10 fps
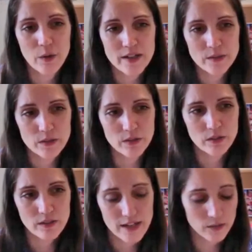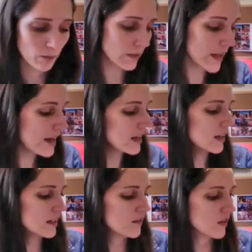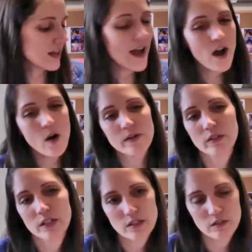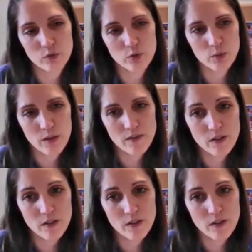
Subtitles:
as we're planning even now and looking to the future, we have a